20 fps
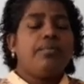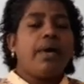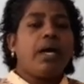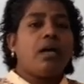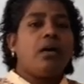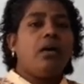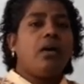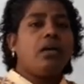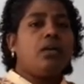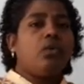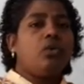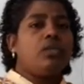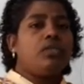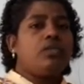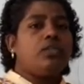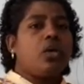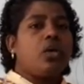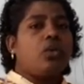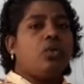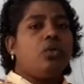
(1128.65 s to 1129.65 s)
Paka
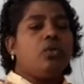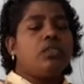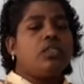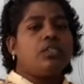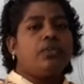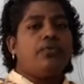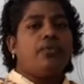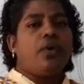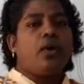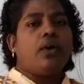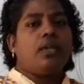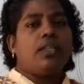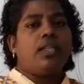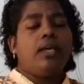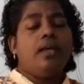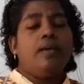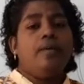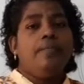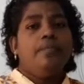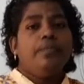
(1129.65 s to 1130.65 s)
roads are used for
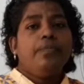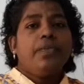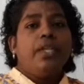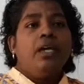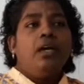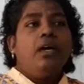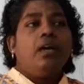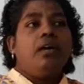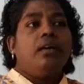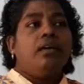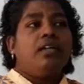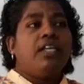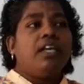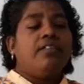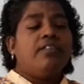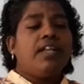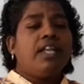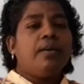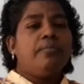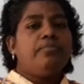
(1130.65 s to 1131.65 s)
the
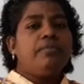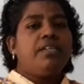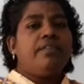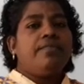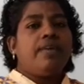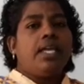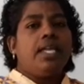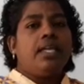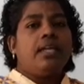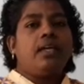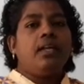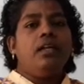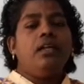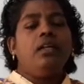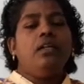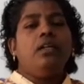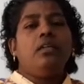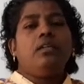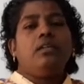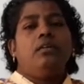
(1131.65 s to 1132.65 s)
developed
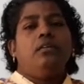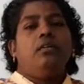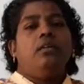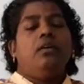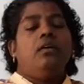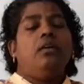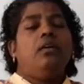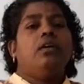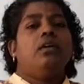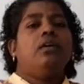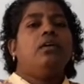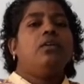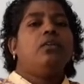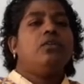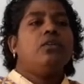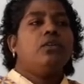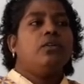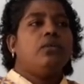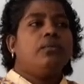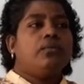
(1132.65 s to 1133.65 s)
vehicle
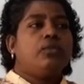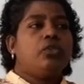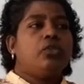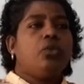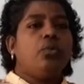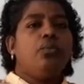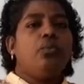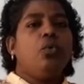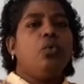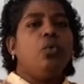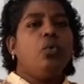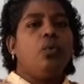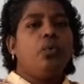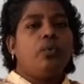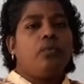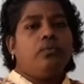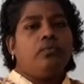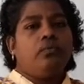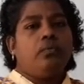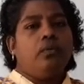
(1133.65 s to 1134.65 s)
to move
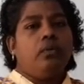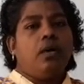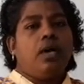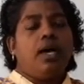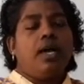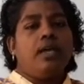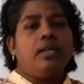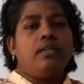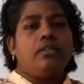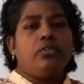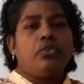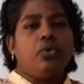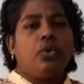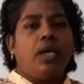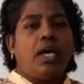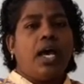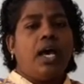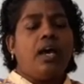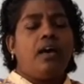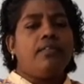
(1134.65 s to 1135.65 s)
and
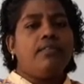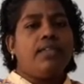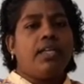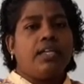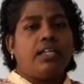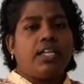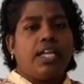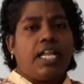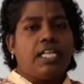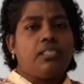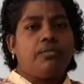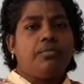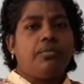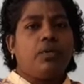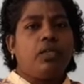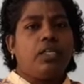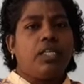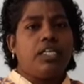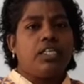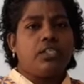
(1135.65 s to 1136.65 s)
to have the
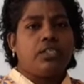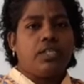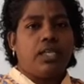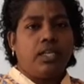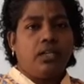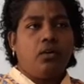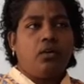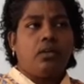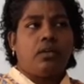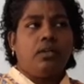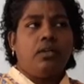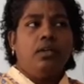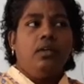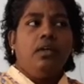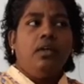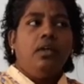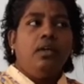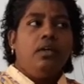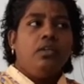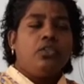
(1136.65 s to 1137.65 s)
transportation or
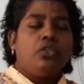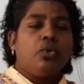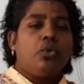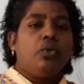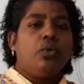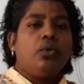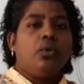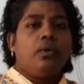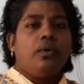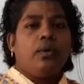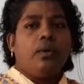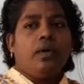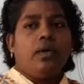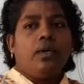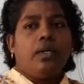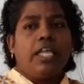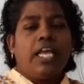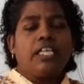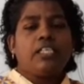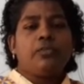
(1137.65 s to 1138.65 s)
to
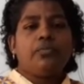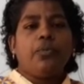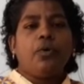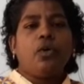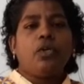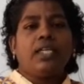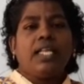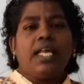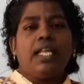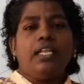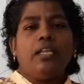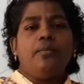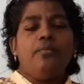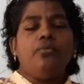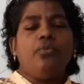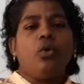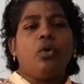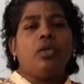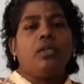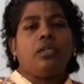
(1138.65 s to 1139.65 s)
export and
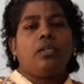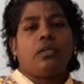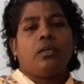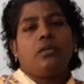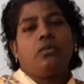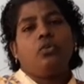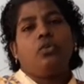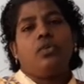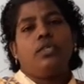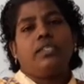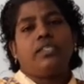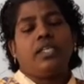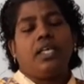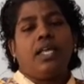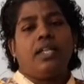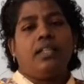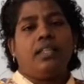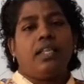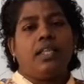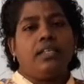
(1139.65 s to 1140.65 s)
import goods
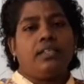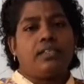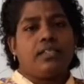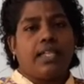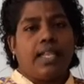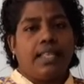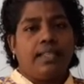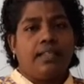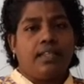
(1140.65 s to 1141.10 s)
and things like